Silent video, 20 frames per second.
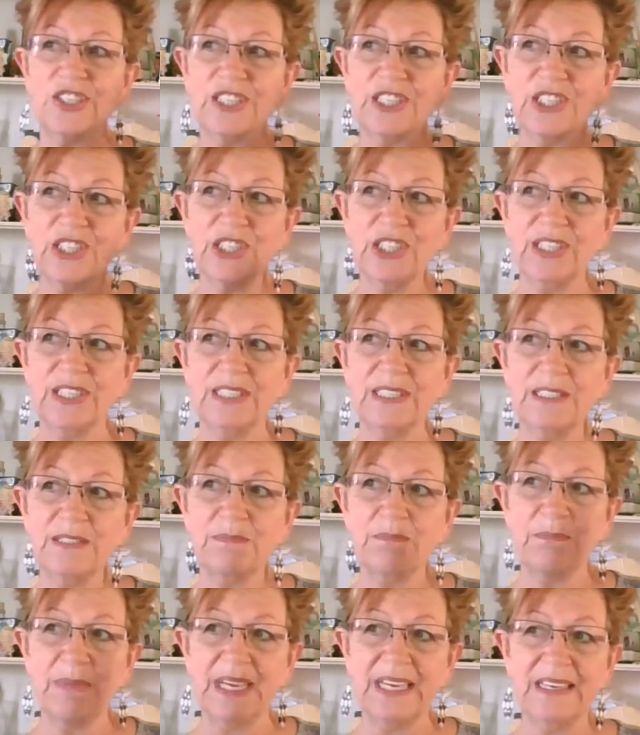
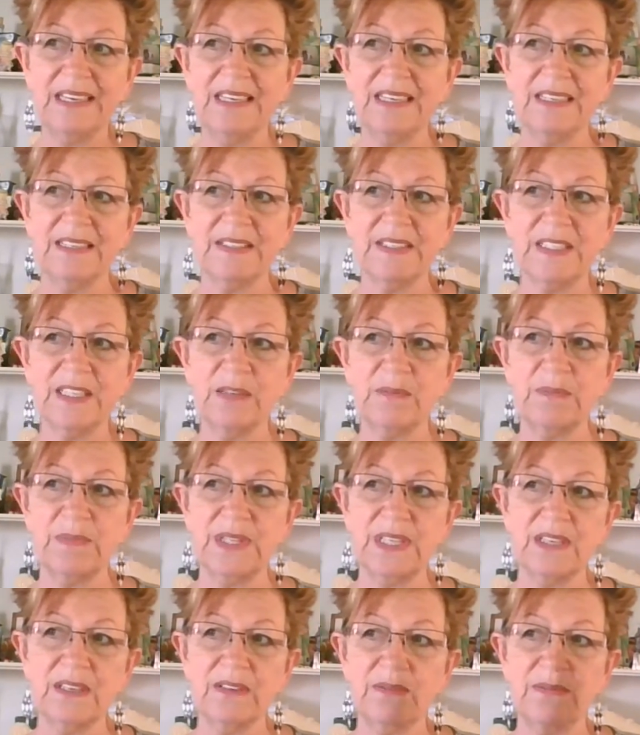she's making
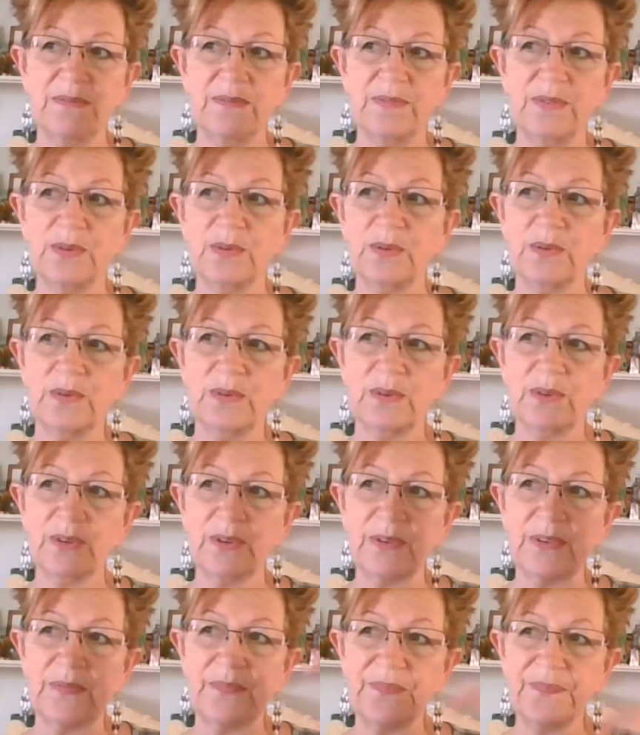something
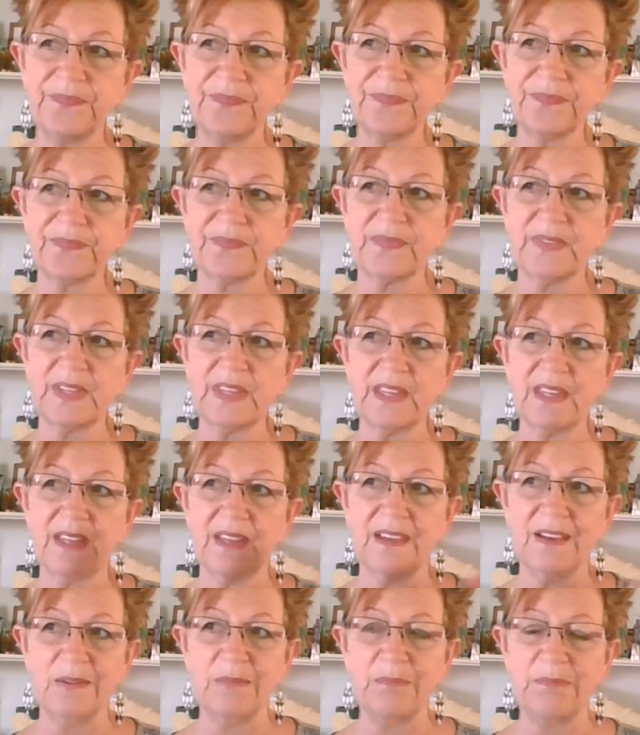for
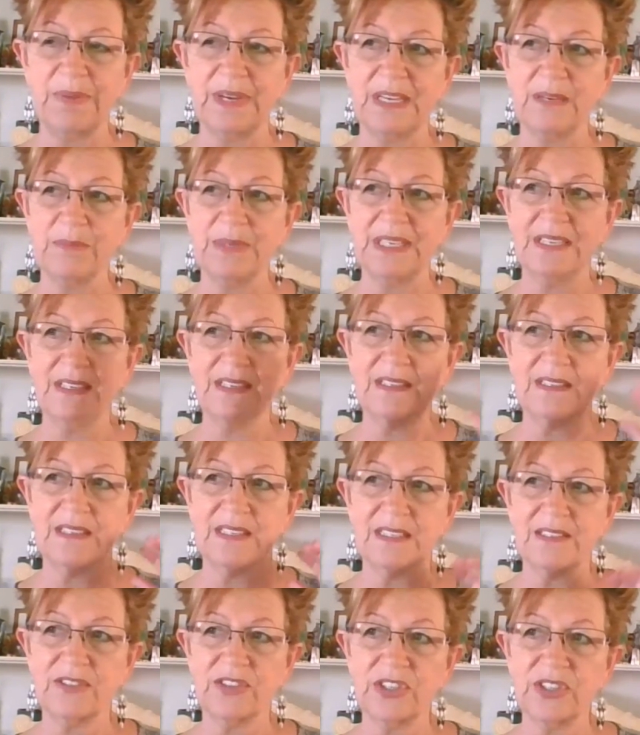a baby
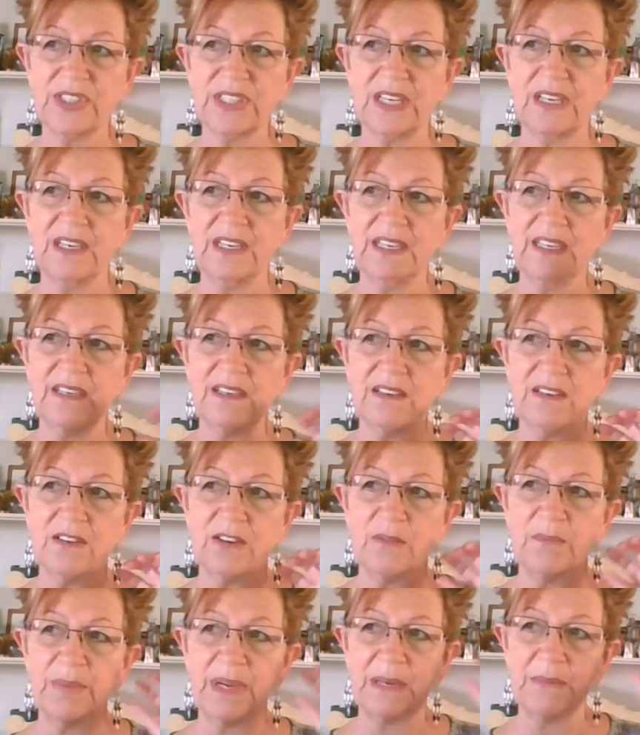that just got
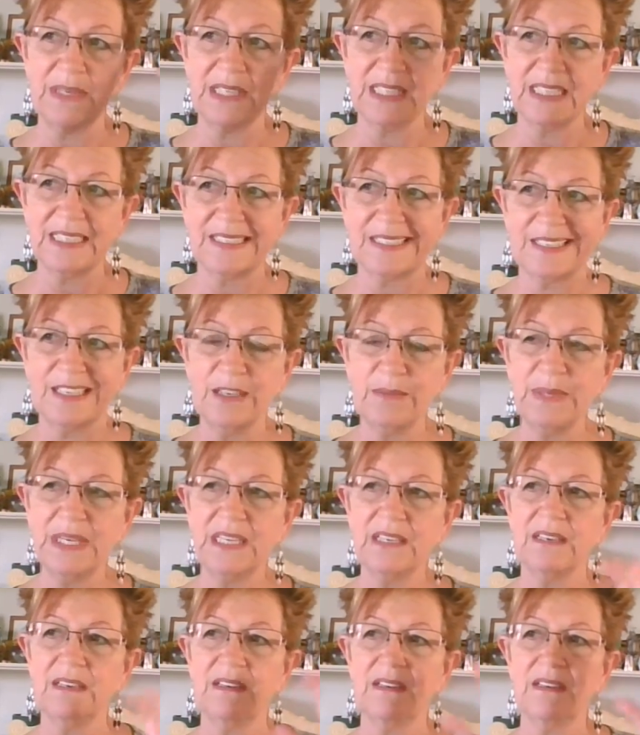here, a baby that's
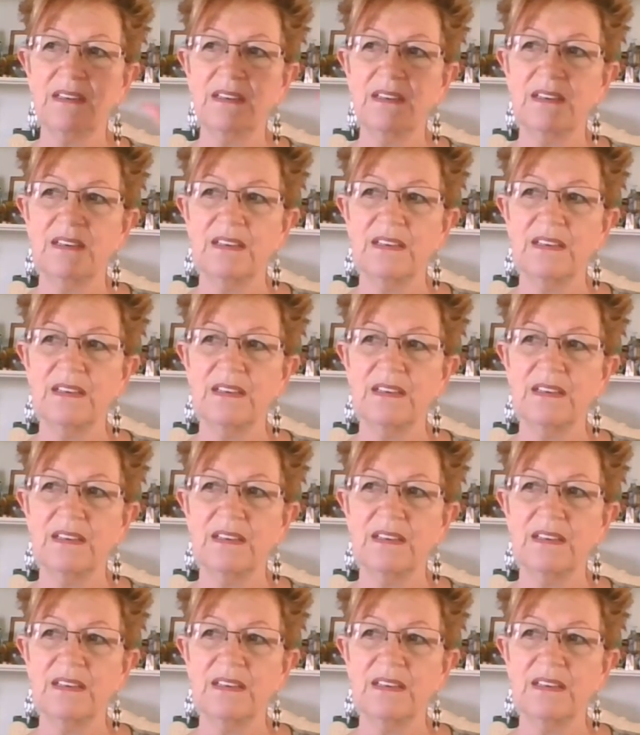coming.